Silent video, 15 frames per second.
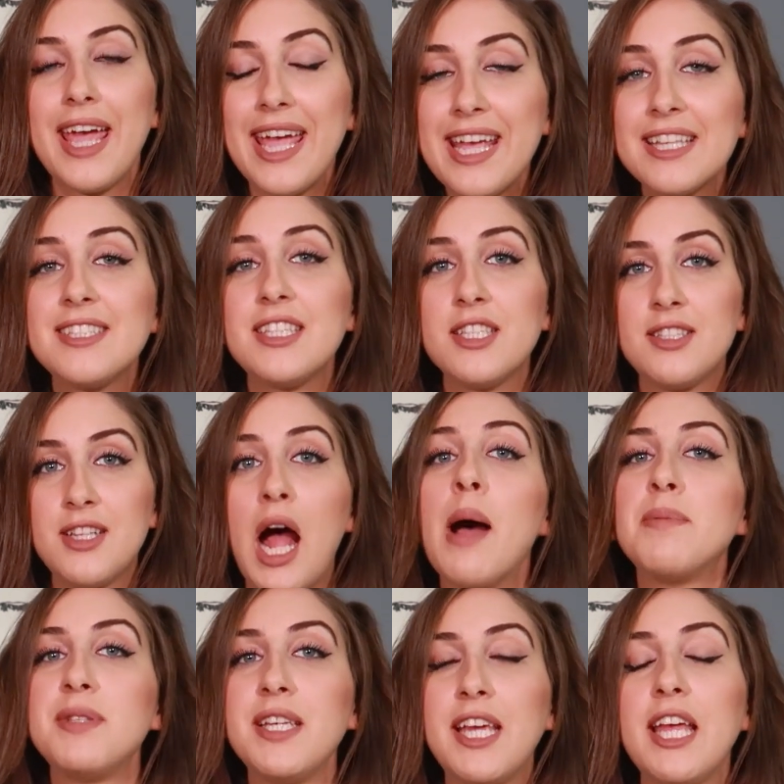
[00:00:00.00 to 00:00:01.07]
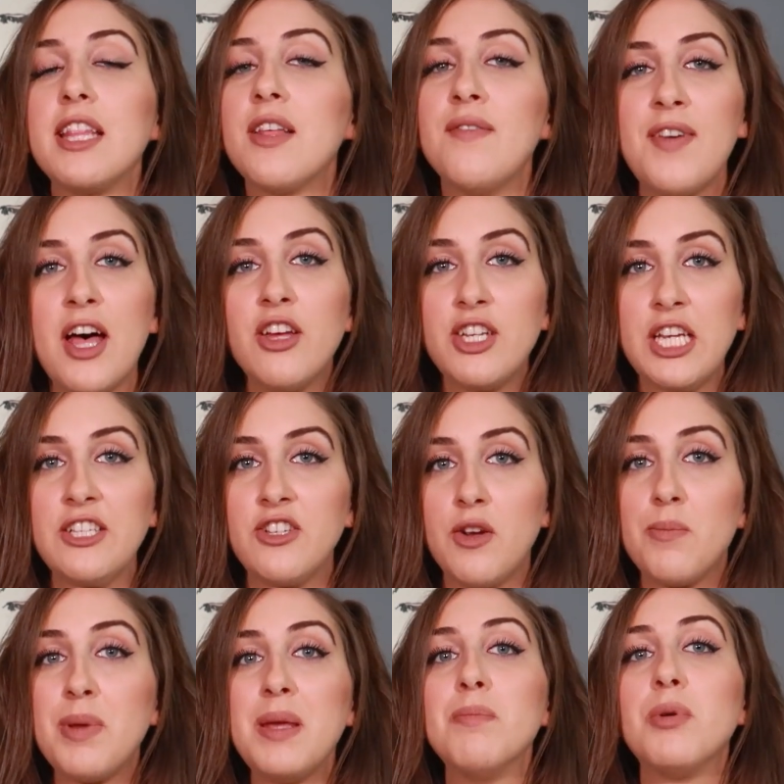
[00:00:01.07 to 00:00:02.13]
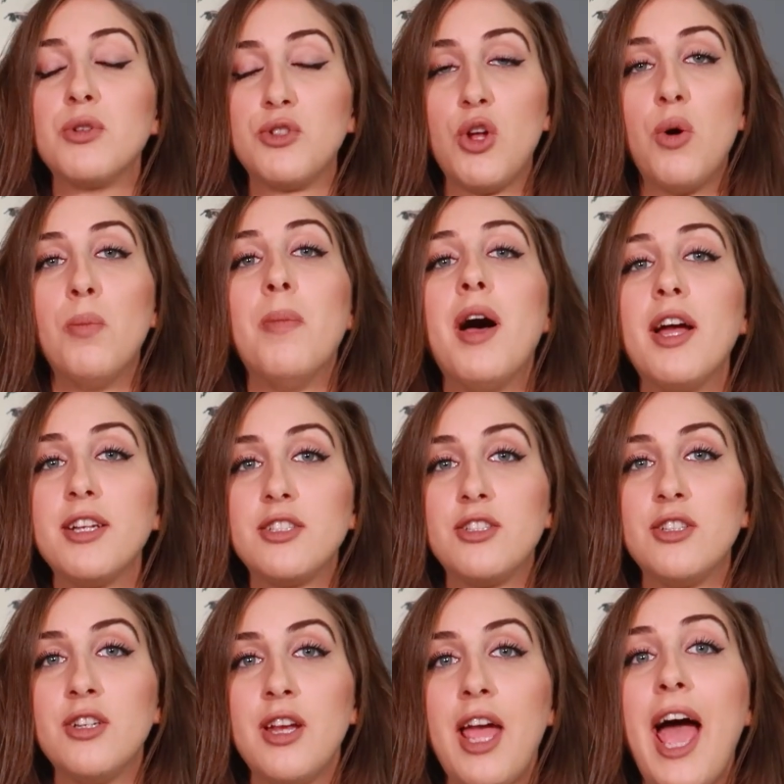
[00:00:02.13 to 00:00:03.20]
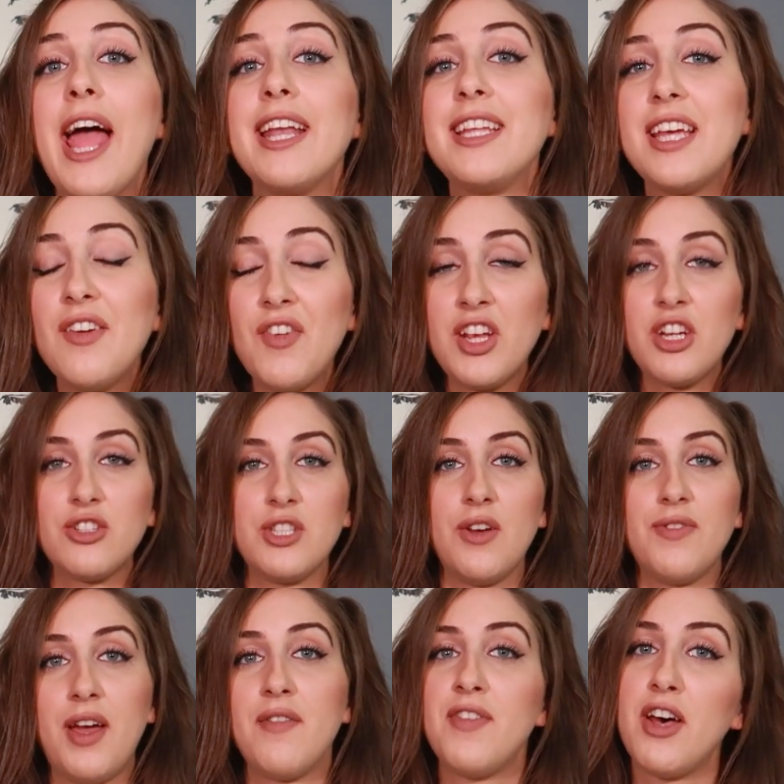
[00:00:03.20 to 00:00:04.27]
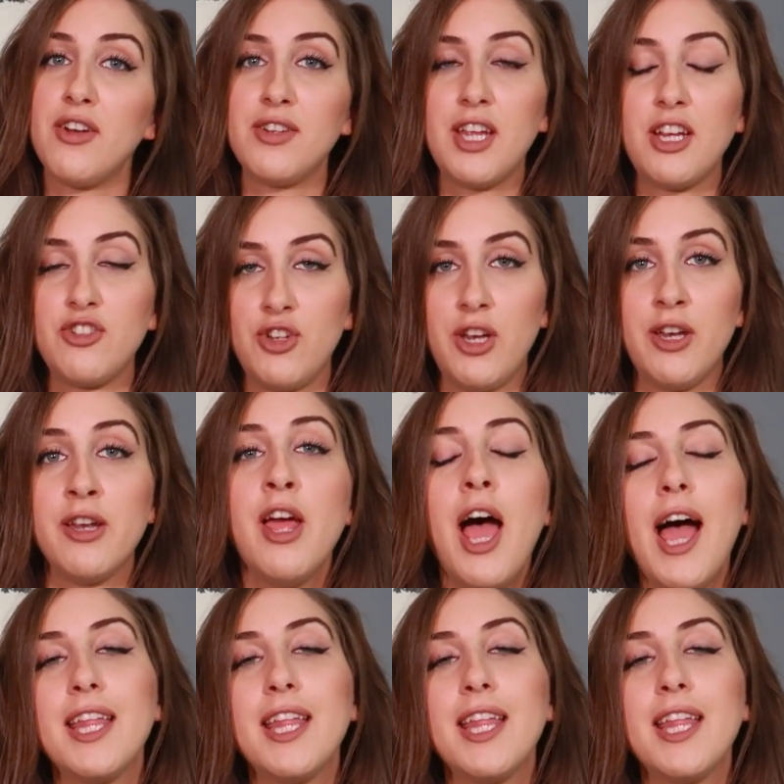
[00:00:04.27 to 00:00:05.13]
is to stop seeking the validation of people so much and giving yourself that validation.